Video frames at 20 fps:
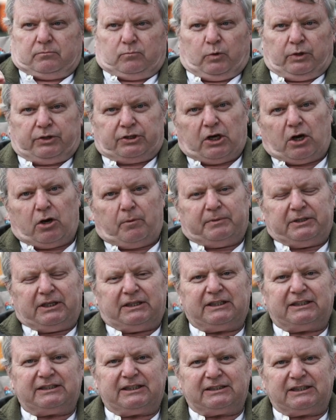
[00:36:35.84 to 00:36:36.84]
would go,
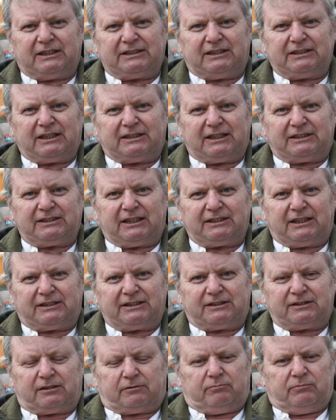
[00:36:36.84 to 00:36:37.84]

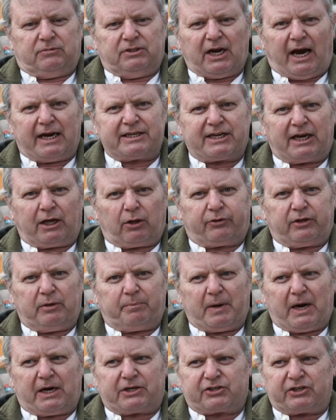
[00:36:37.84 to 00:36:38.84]
nice healthy
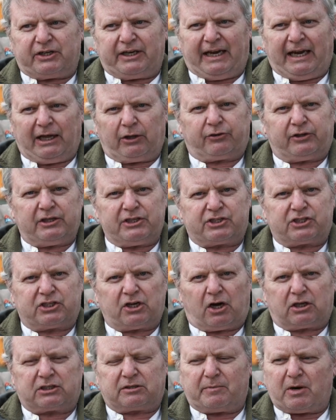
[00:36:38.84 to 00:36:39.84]
battery, healthy
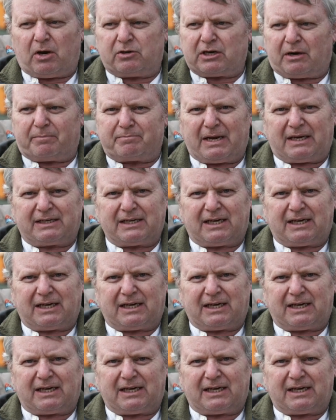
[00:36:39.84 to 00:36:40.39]
starter motor,